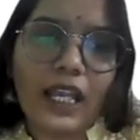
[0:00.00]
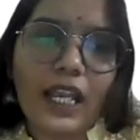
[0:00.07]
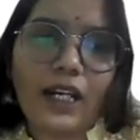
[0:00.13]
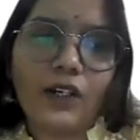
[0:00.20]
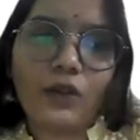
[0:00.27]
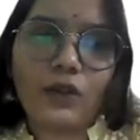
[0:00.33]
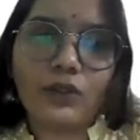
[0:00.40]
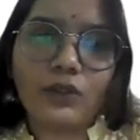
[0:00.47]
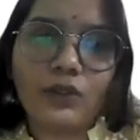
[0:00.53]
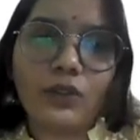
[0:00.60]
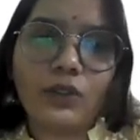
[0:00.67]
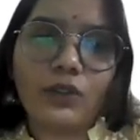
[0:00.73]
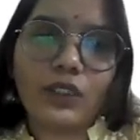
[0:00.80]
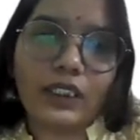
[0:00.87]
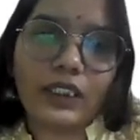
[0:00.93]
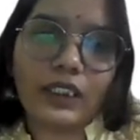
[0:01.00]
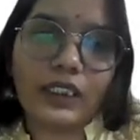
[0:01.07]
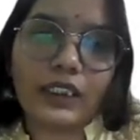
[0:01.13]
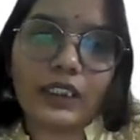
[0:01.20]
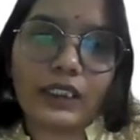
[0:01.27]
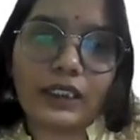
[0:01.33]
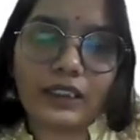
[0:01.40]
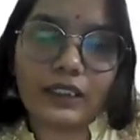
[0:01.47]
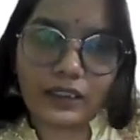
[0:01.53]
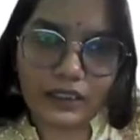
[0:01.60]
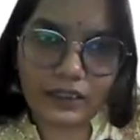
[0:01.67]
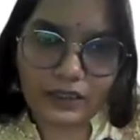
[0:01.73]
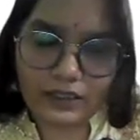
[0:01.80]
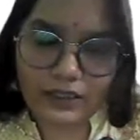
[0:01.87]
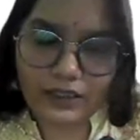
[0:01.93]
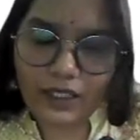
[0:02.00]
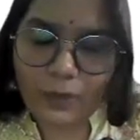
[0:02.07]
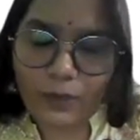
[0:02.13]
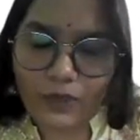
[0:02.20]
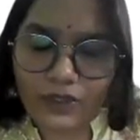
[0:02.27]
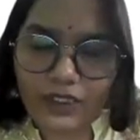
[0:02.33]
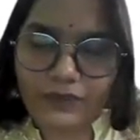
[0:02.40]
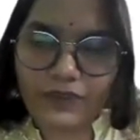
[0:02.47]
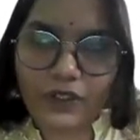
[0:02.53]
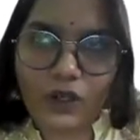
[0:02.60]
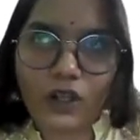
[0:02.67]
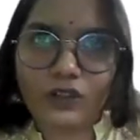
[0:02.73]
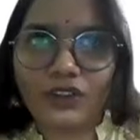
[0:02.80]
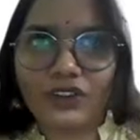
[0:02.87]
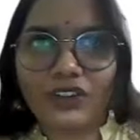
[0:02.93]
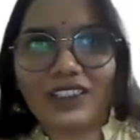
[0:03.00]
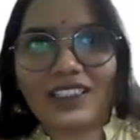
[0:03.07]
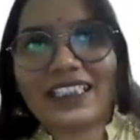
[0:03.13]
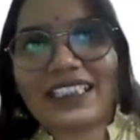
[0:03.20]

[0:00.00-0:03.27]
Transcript: And also, it suppose if the constitution